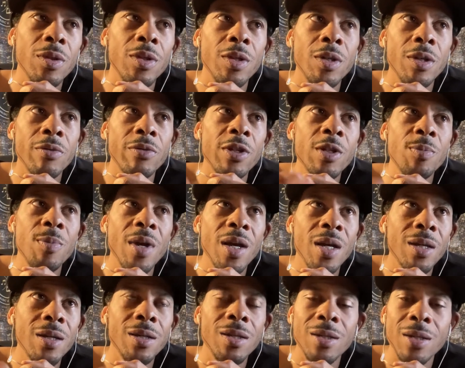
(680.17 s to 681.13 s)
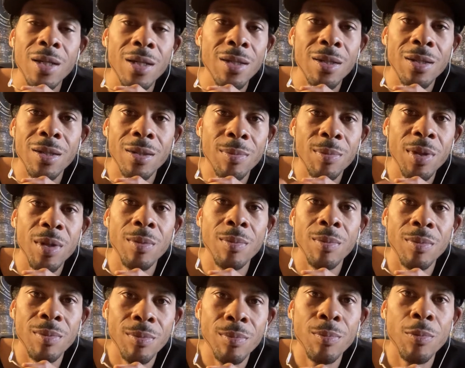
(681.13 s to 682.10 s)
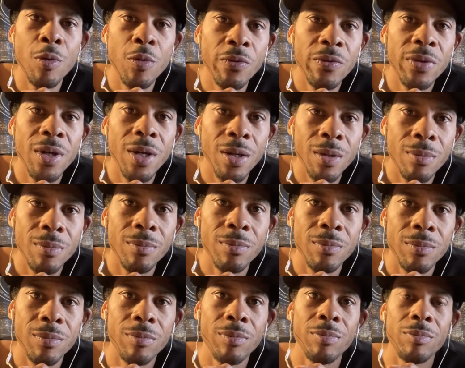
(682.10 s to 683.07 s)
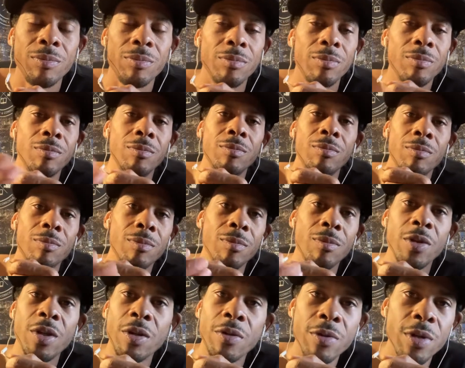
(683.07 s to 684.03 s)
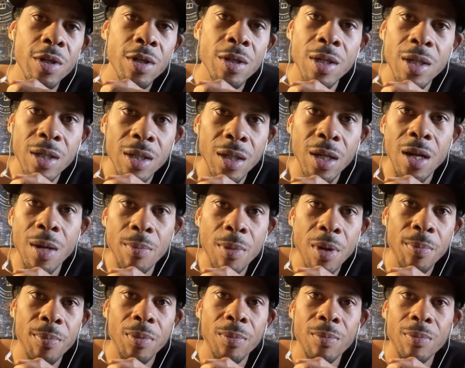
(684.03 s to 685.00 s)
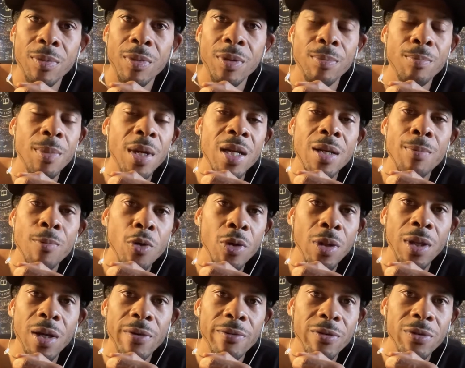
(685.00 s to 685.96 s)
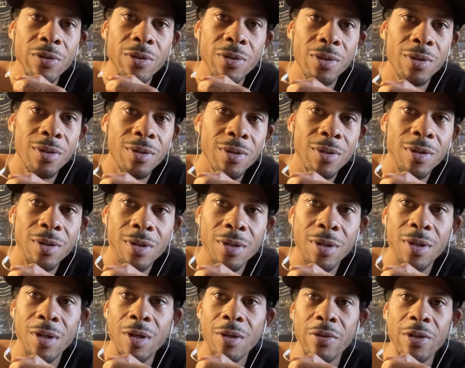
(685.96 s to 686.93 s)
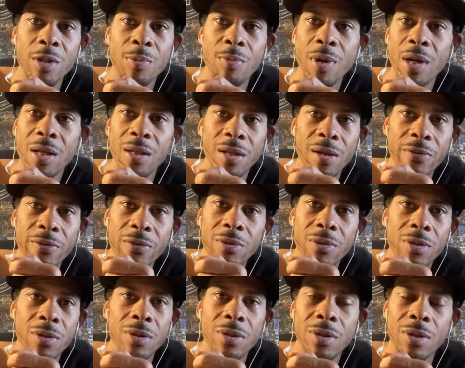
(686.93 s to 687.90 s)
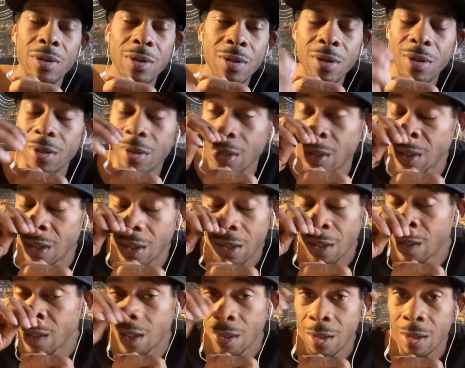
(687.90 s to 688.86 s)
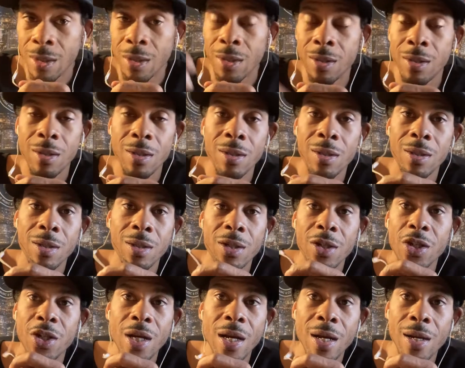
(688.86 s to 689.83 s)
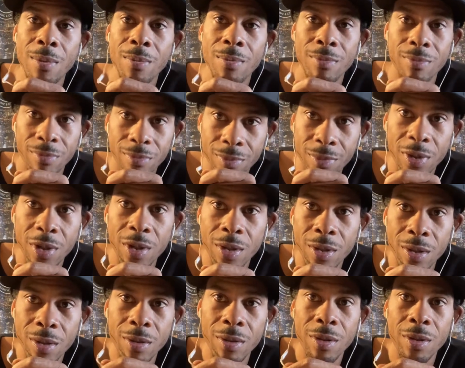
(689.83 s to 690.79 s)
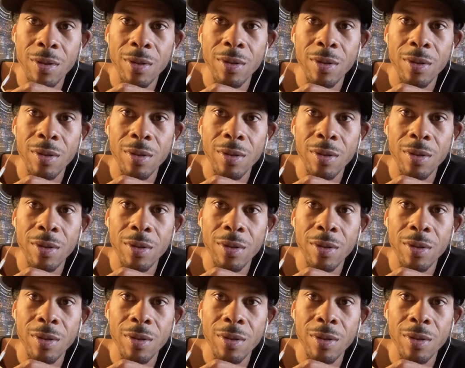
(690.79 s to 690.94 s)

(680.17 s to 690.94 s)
Your respect needs to be moved up. You need to come up many more levels. Your respect levels is just a shame. The